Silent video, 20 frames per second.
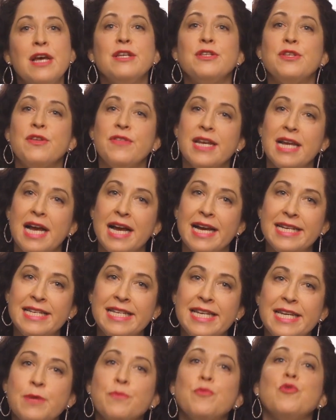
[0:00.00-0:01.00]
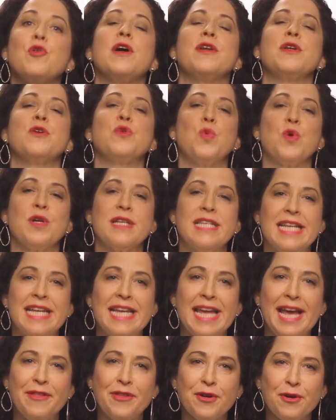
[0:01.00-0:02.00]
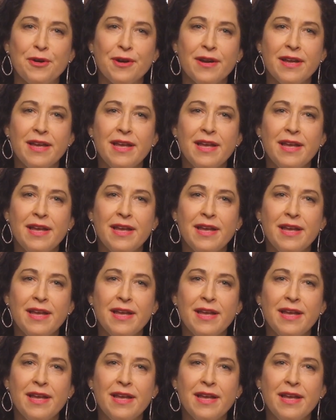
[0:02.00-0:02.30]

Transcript: so that IT and product worked together.